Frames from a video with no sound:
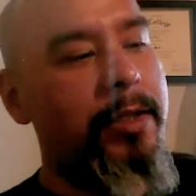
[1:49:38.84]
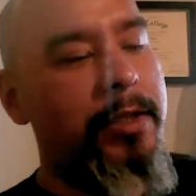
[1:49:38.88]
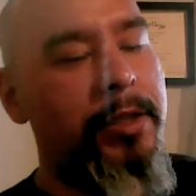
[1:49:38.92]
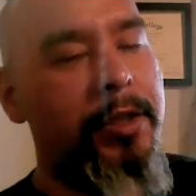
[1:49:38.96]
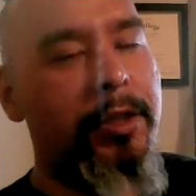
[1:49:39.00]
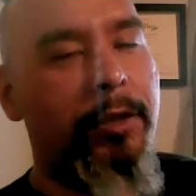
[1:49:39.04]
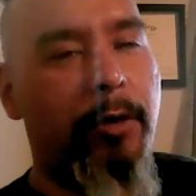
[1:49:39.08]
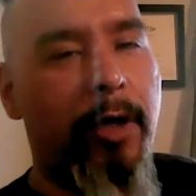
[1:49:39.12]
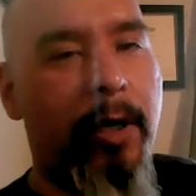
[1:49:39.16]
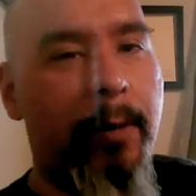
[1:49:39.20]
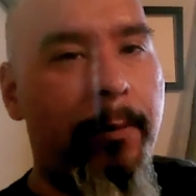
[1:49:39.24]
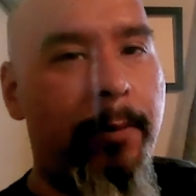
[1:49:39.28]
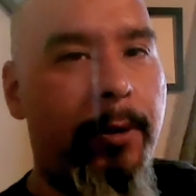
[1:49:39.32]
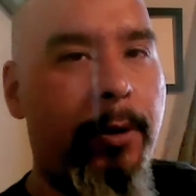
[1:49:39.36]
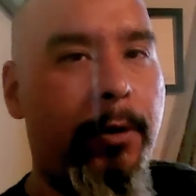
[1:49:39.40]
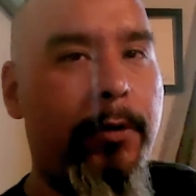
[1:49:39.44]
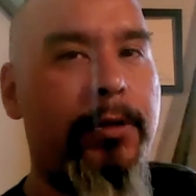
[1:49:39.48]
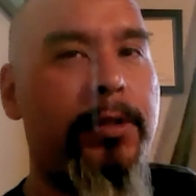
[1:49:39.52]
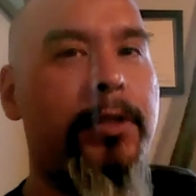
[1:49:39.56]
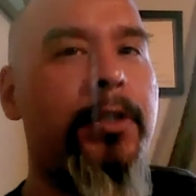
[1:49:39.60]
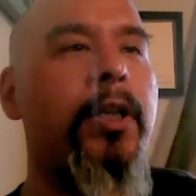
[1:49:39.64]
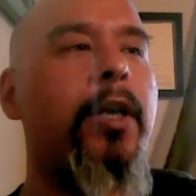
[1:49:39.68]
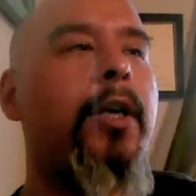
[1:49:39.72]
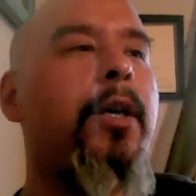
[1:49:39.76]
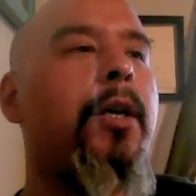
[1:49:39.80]
an Instagram
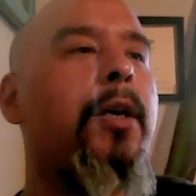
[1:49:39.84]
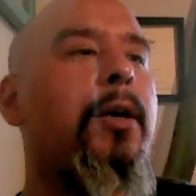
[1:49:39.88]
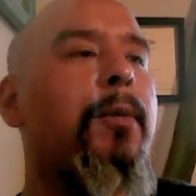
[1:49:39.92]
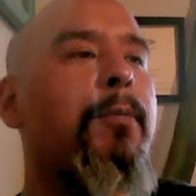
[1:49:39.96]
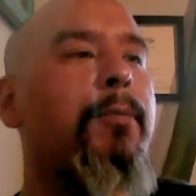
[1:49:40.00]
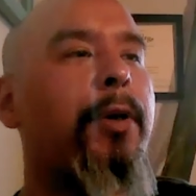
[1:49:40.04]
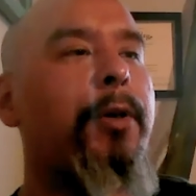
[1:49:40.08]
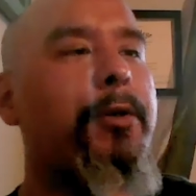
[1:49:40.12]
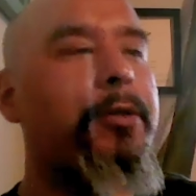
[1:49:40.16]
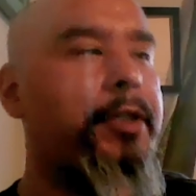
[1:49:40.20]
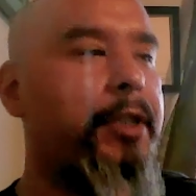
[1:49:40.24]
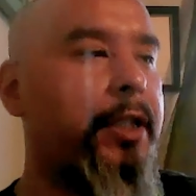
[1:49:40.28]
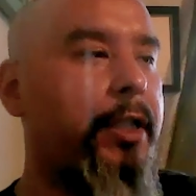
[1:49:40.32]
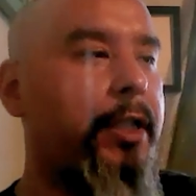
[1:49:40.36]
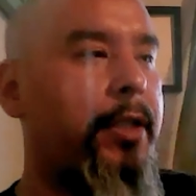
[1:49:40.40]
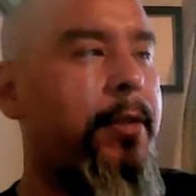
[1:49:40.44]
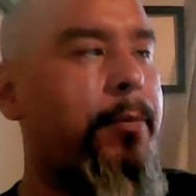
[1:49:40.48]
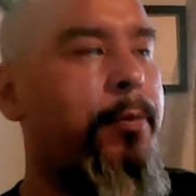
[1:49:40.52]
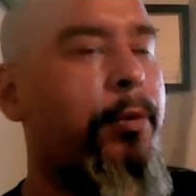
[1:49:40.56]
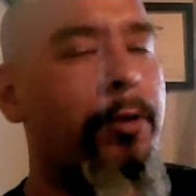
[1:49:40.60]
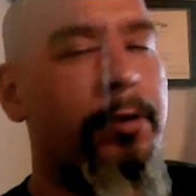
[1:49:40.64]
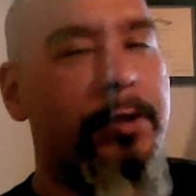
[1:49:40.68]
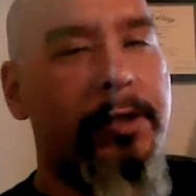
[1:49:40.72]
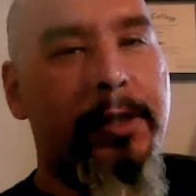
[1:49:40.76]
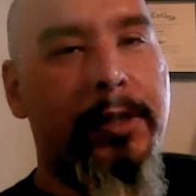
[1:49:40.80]
post posting
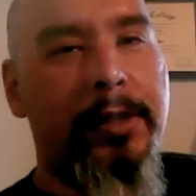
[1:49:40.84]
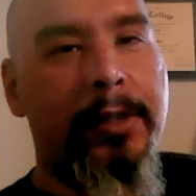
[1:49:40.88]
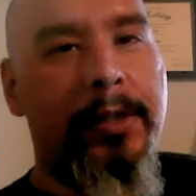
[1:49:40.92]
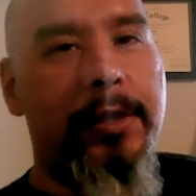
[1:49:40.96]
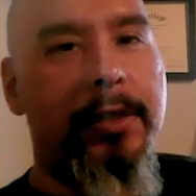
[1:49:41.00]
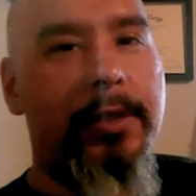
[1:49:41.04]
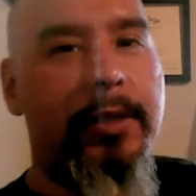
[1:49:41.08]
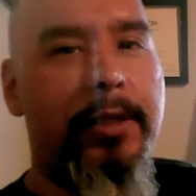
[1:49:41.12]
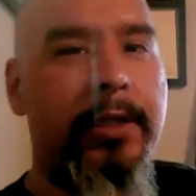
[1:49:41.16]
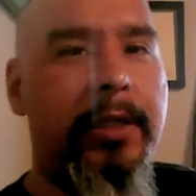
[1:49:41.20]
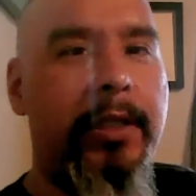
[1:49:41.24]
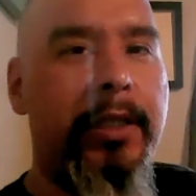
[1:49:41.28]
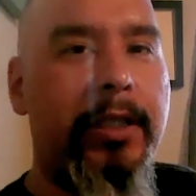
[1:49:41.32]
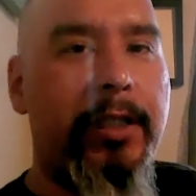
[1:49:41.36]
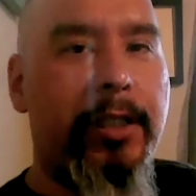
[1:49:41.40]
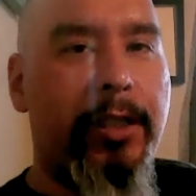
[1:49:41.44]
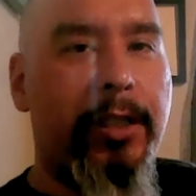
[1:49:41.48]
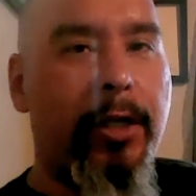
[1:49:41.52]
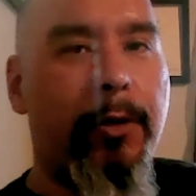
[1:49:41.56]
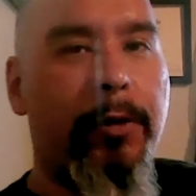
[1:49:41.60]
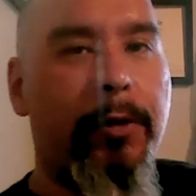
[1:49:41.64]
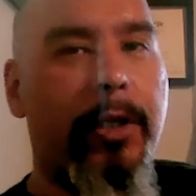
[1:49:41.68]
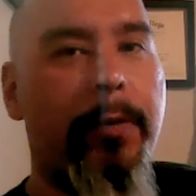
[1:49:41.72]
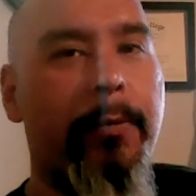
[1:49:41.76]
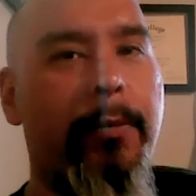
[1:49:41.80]
the person's
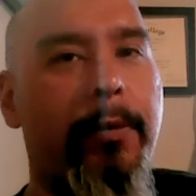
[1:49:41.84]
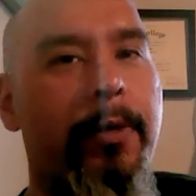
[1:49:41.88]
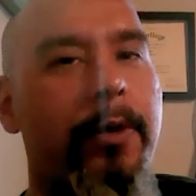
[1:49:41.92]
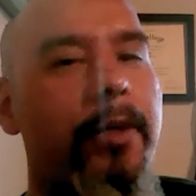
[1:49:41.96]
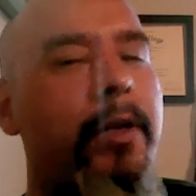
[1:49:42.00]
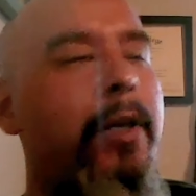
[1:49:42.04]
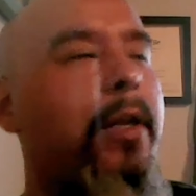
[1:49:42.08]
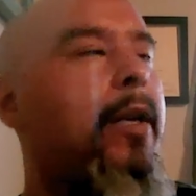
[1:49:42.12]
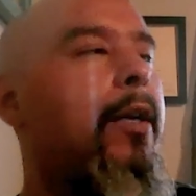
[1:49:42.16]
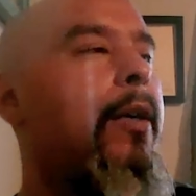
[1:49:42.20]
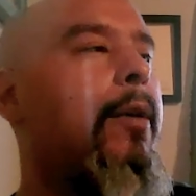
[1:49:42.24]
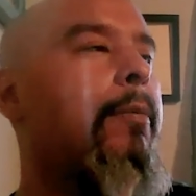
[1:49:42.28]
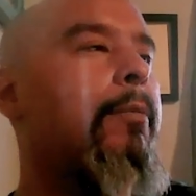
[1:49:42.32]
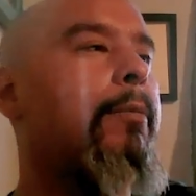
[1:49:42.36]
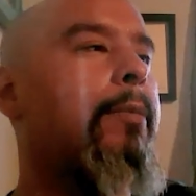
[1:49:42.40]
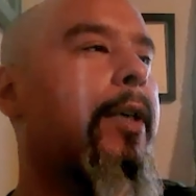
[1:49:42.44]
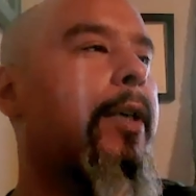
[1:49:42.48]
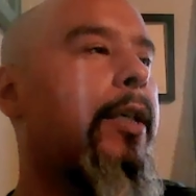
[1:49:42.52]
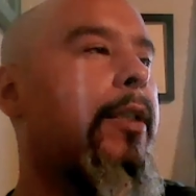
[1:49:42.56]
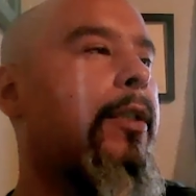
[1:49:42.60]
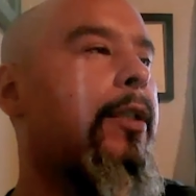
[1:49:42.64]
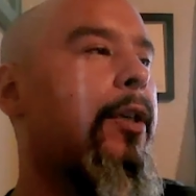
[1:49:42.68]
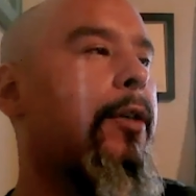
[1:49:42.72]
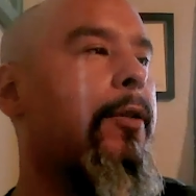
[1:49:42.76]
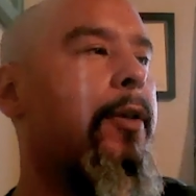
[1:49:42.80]
EEO number,
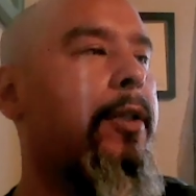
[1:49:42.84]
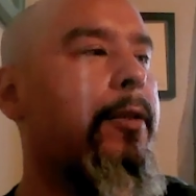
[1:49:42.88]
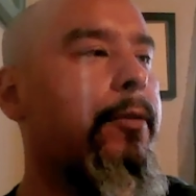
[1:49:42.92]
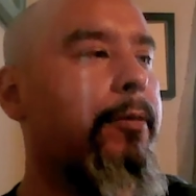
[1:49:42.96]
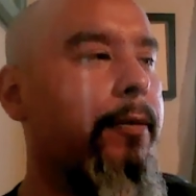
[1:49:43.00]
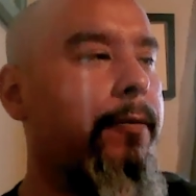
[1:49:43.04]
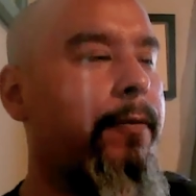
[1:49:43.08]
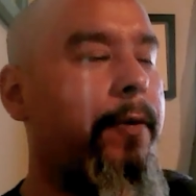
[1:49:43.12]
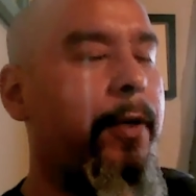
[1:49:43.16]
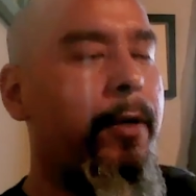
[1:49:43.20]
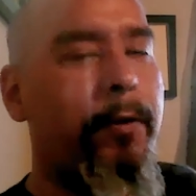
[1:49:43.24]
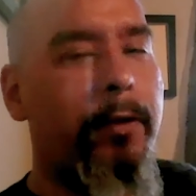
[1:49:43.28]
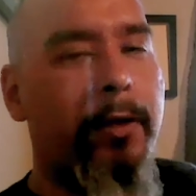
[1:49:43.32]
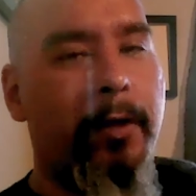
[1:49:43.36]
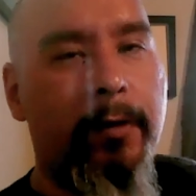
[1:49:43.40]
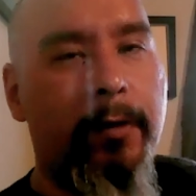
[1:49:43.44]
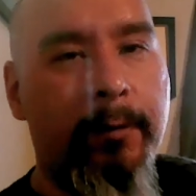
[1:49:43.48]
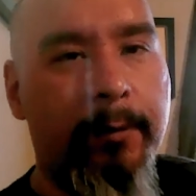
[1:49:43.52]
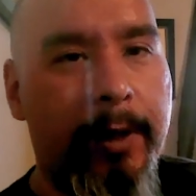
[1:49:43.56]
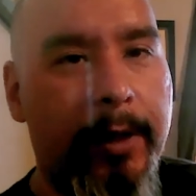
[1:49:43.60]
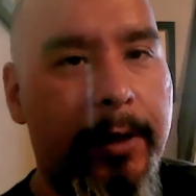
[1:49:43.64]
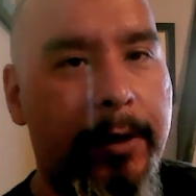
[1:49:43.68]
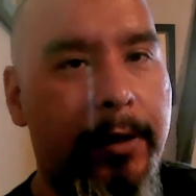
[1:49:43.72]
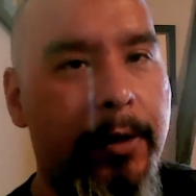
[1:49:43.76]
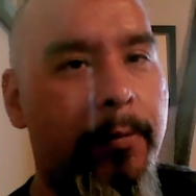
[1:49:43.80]
but knowing federal
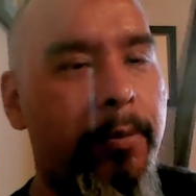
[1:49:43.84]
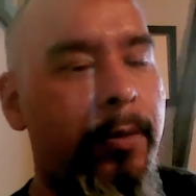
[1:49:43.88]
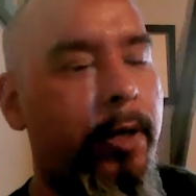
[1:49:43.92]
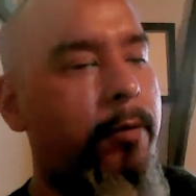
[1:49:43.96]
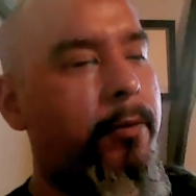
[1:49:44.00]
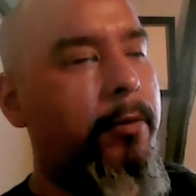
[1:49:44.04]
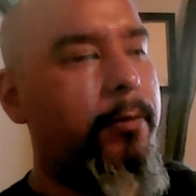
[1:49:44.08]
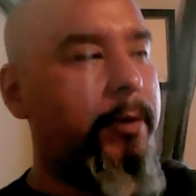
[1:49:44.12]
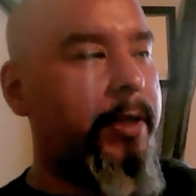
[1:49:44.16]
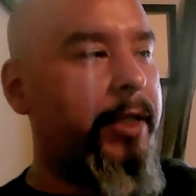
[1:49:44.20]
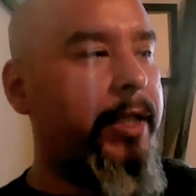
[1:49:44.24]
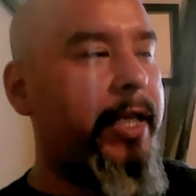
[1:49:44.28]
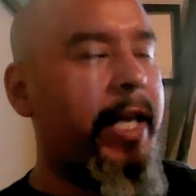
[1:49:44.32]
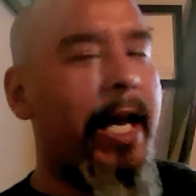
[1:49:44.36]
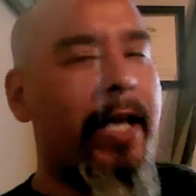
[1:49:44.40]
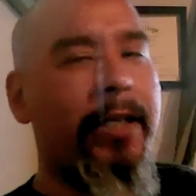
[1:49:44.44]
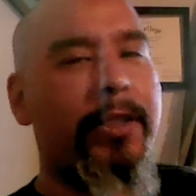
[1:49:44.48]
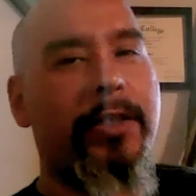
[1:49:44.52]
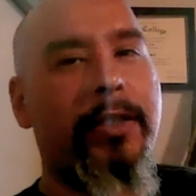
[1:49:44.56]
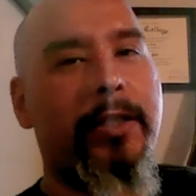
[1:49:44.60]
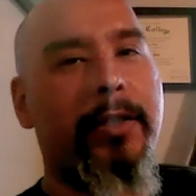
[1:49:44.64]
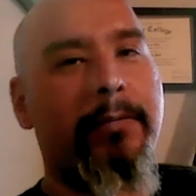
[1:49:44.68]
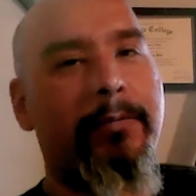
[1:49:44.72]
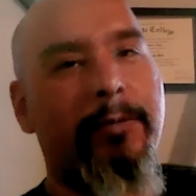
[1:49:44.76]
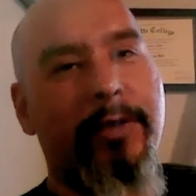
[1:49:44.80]
government, they'll probably
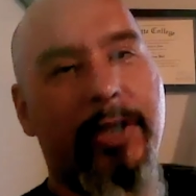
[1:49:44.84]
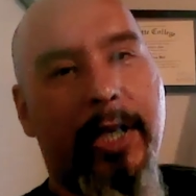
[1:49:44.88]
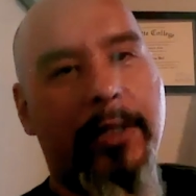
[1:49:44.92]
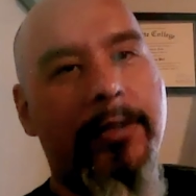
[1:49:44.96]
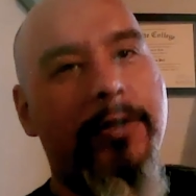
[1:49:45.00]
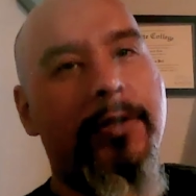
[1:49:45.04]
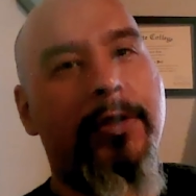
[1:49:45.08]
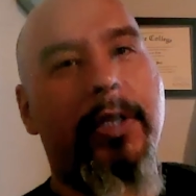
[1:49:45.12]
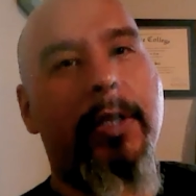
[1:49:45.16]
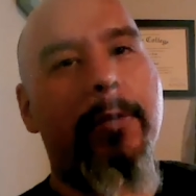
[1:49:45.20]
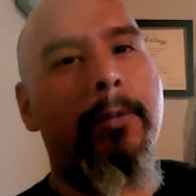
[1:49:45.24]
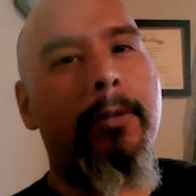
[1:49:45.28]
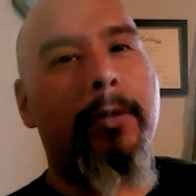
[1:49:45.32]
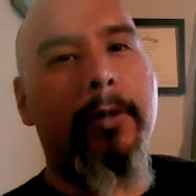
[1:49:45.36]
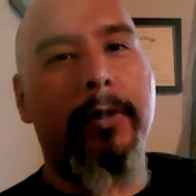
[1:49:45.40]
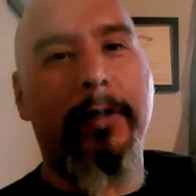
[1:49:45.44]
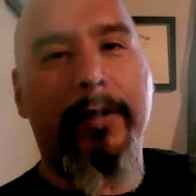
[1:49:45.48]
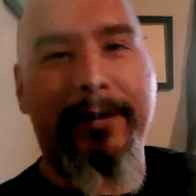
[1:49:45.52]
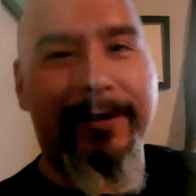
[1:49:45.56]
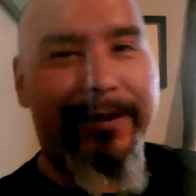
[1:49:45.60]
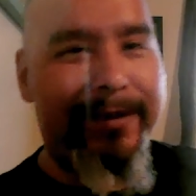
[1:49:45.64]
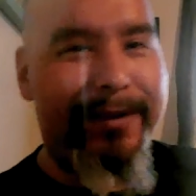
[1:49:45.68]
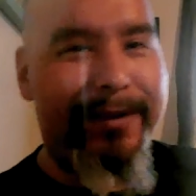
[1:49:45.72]
catch it, change the number.